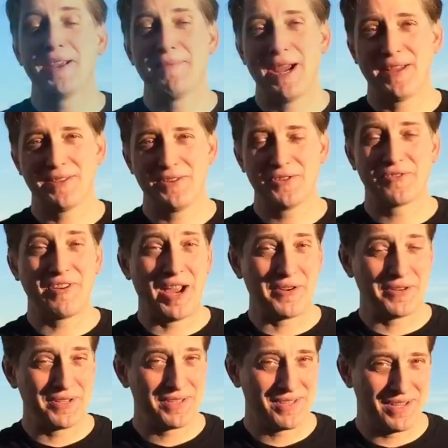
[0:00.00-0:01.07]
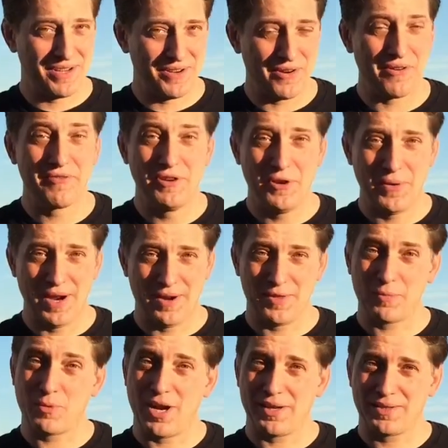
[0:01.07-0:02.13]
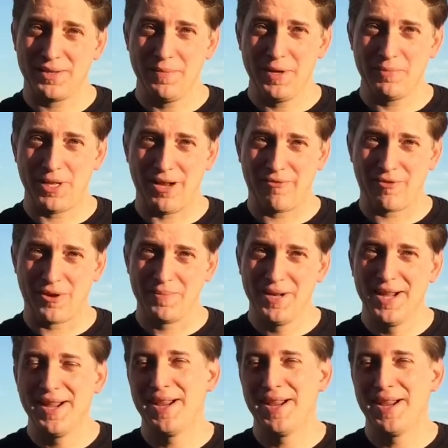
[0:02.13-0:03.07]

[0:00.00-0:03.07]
Dave Matthews, founder and CEO of NewAer, the Proximity platform,